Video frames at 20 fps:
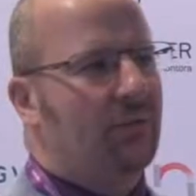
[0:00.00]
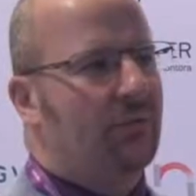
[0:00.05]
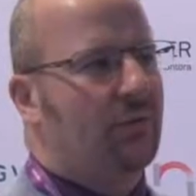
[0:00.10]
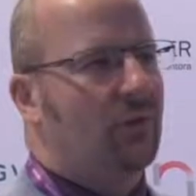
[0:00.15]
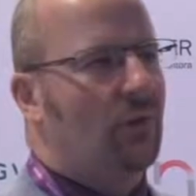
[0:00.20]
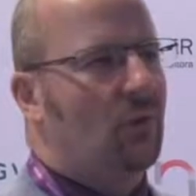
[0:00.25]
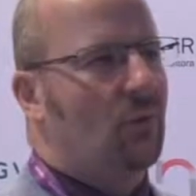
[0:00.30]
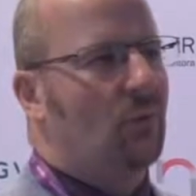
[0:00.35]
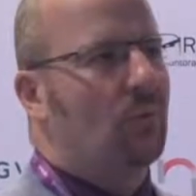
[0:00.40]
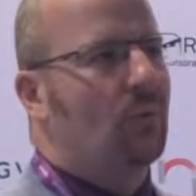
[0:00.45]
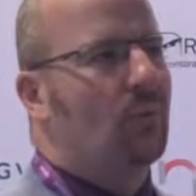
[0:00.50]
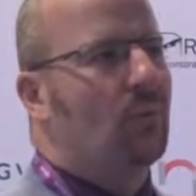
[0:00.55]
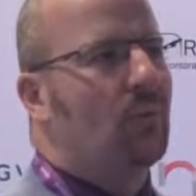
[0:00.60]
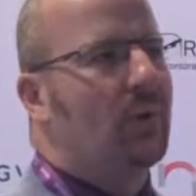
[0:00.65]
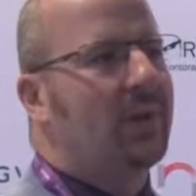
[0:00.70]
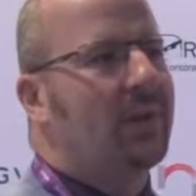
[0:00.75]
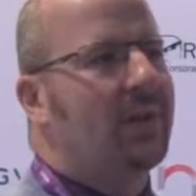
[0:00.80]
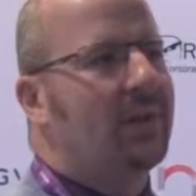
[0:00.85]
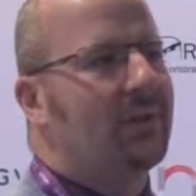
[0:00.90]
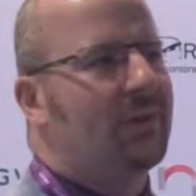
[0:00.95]
So
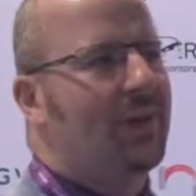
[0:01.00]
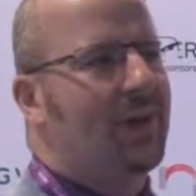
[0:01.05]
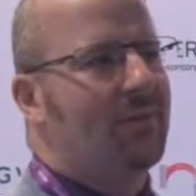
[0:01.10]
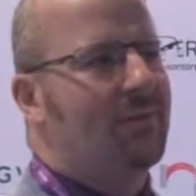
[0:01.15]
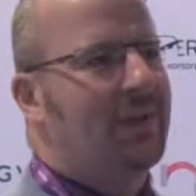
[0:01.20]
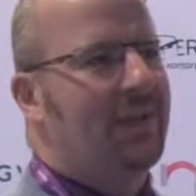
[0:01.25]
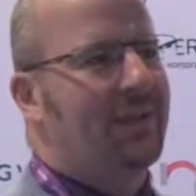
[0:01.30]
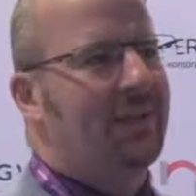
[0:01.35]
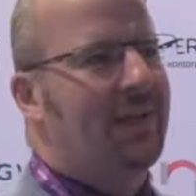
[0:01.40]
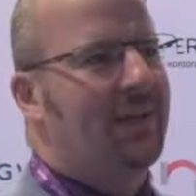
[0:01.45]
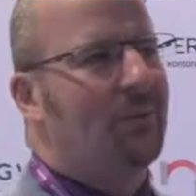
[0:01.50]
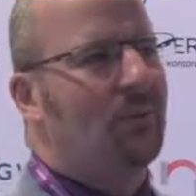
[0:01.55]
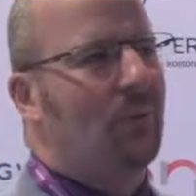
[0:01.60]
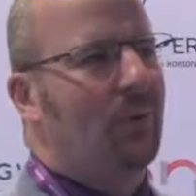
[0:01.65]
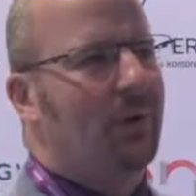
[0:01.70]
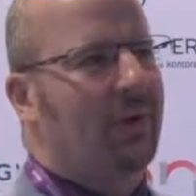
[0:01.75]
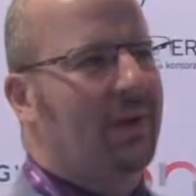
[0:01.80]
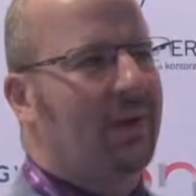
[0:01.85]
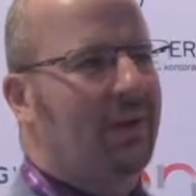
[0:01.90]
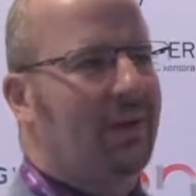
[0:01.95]
we need to have that
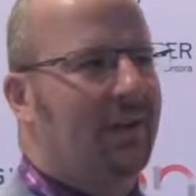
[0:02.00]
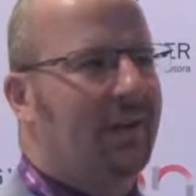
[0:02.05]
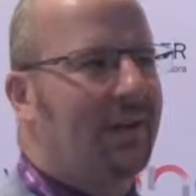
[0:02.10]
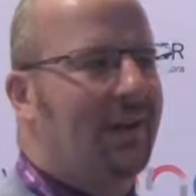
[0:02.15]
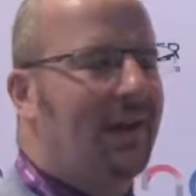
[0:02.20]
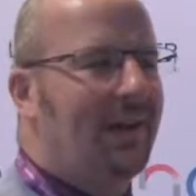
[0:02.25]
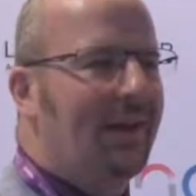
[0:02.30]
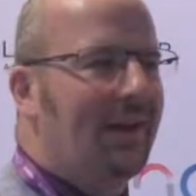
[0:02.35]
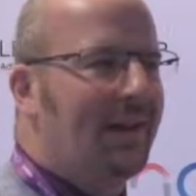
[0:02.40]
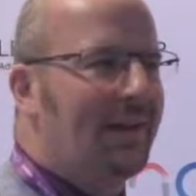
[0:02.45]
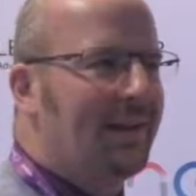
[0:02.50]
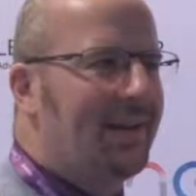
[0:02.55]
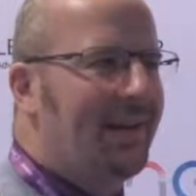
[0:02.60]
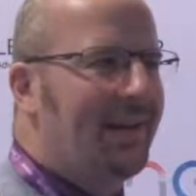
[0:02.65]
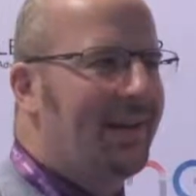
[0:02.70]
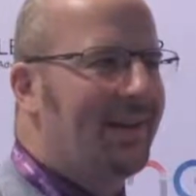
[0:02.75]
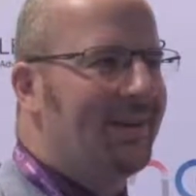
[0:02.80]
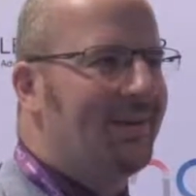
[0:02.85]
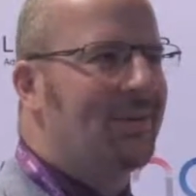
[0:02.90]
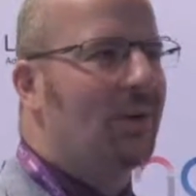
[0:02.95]
networking and,
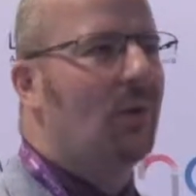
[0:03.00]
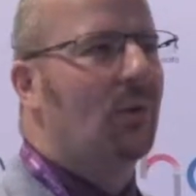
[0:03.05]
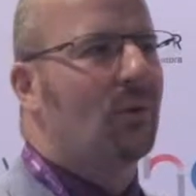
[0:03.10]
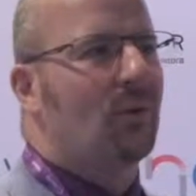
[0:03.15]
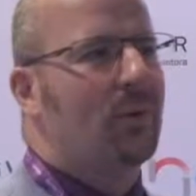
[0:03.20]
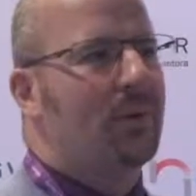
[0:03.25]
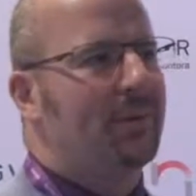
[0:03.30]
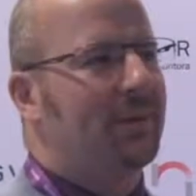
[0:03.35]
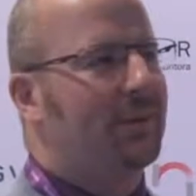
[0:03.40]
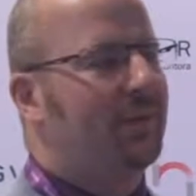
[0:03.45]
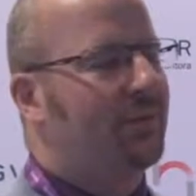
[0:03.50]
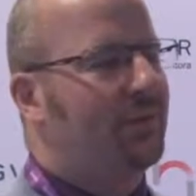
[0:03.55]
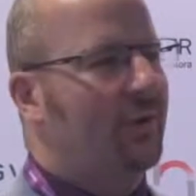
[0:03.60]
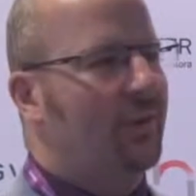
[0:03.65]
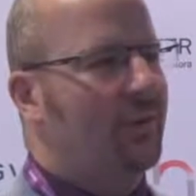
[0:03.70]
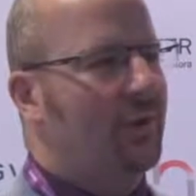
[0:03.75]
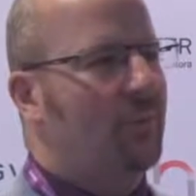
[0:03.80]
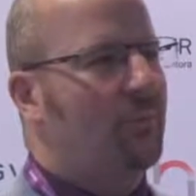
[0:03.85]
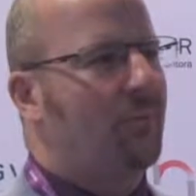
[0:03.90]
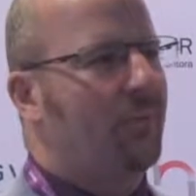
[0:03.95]
and agreements
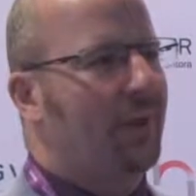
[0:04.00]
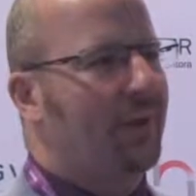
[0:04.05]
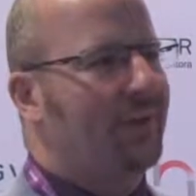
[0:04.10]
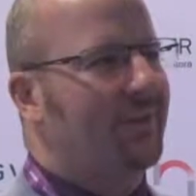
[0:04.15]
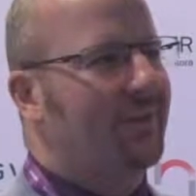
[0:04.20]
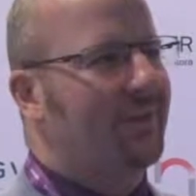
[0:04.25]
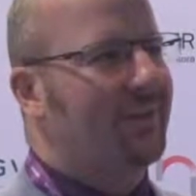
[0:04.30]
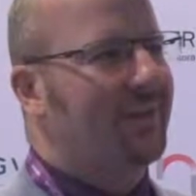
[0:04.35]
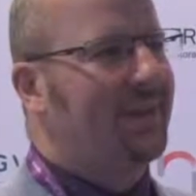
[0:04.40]
done up front.